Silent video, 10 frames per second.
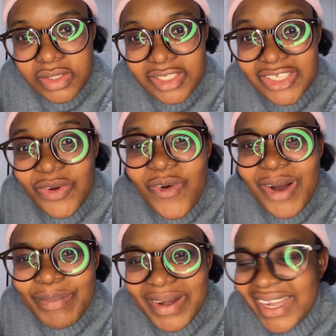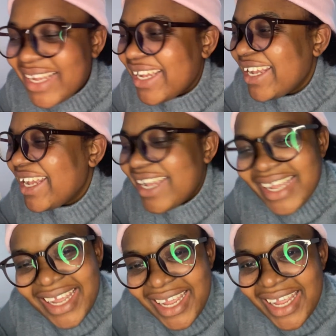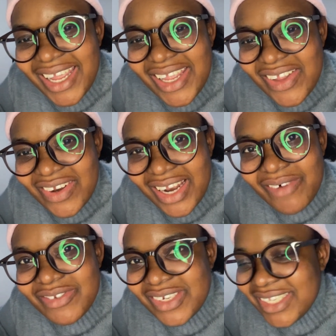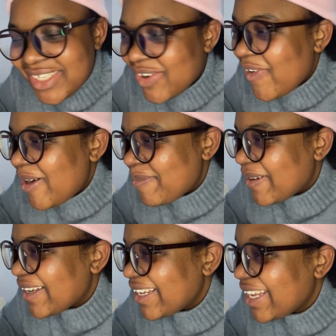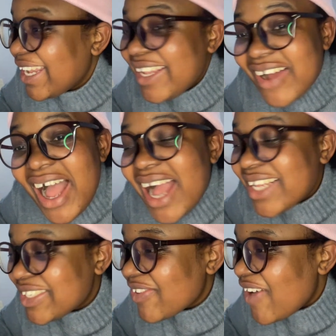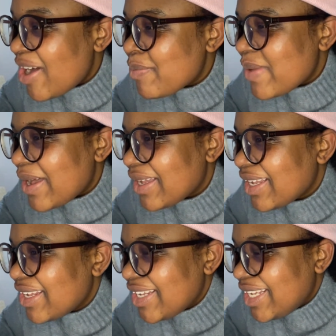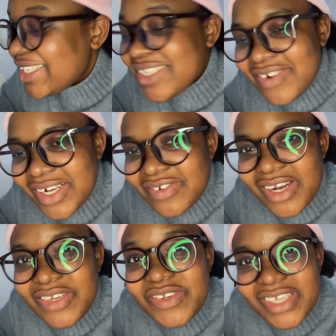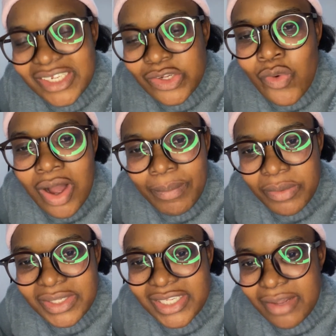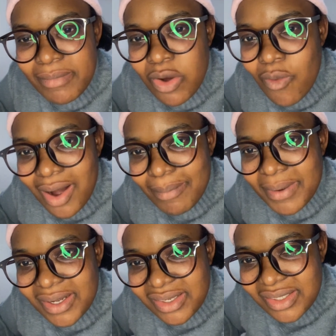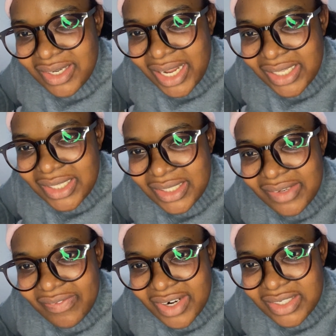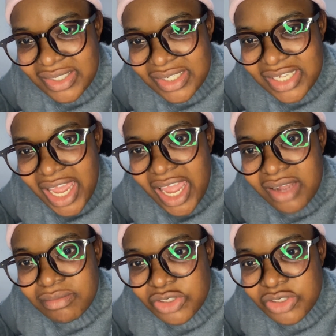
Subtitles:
Sehwapa. You love to eat sehwapa. Ah, sehwapa. It's crazy, right? You say sehwapa, we say mehwapa. Like the difference is M.